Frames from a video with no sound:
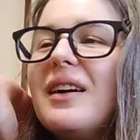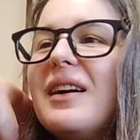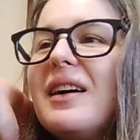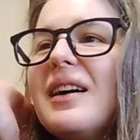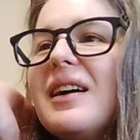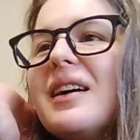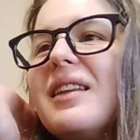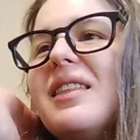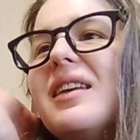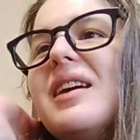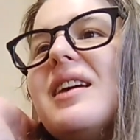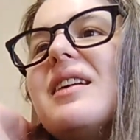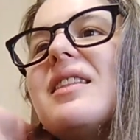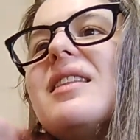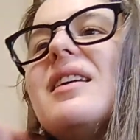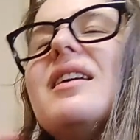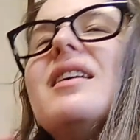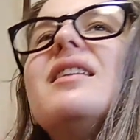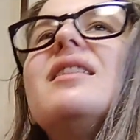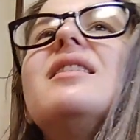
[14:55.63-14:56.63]
I think
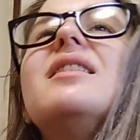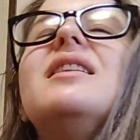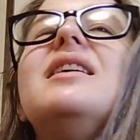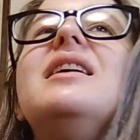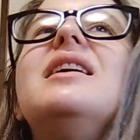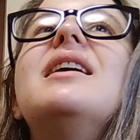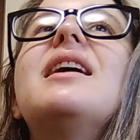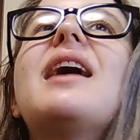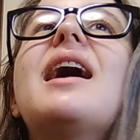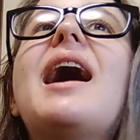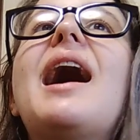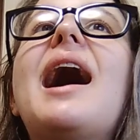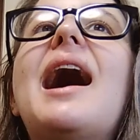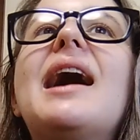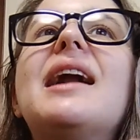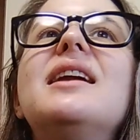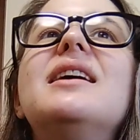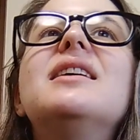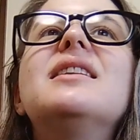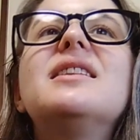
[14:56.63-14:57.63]
that the
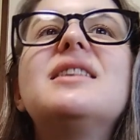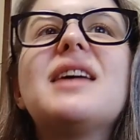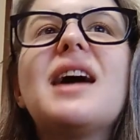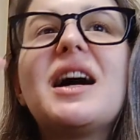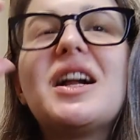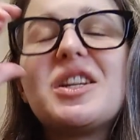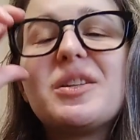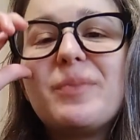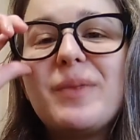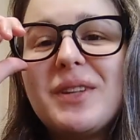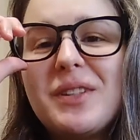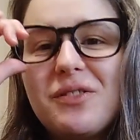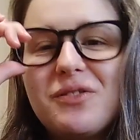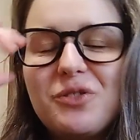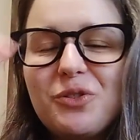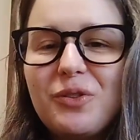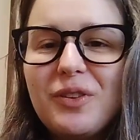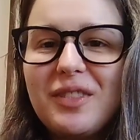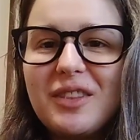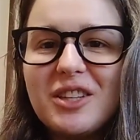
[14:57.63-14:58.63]
added attachment of
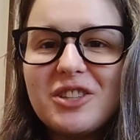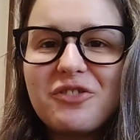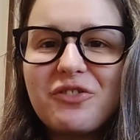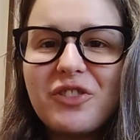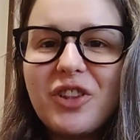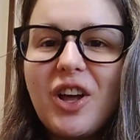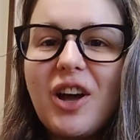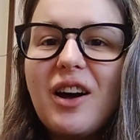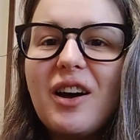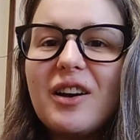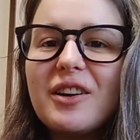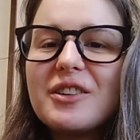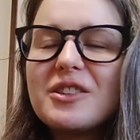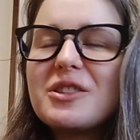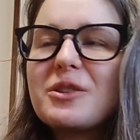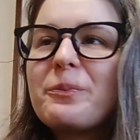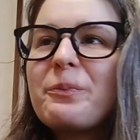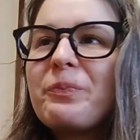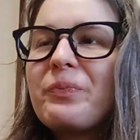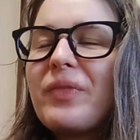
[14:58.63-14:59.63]
doing these vlogs
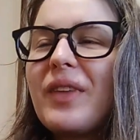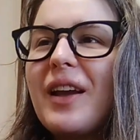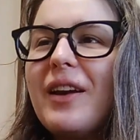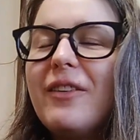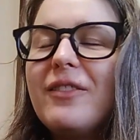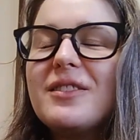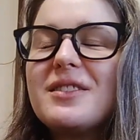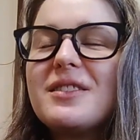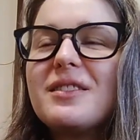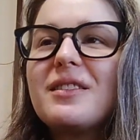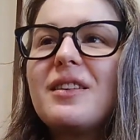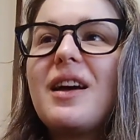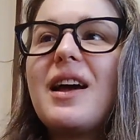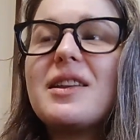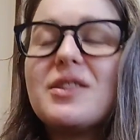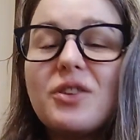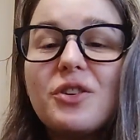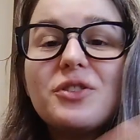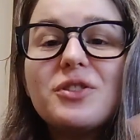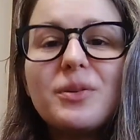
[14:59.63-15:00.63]

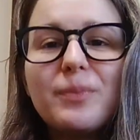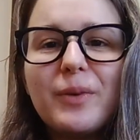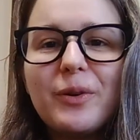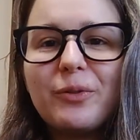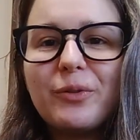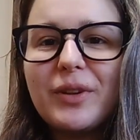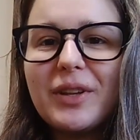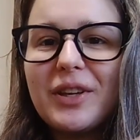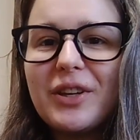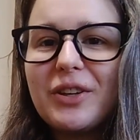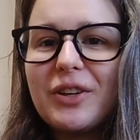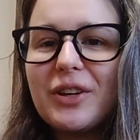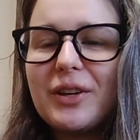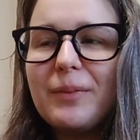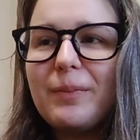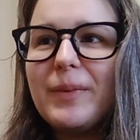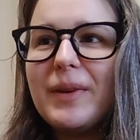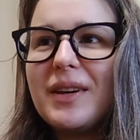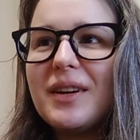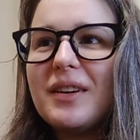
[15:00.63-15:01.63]
has also been really
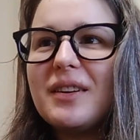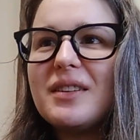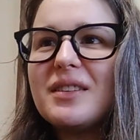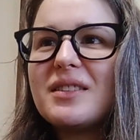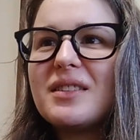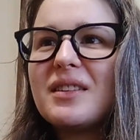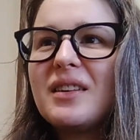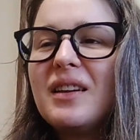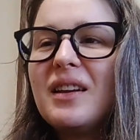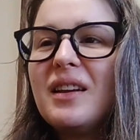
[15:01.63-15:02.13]
good, because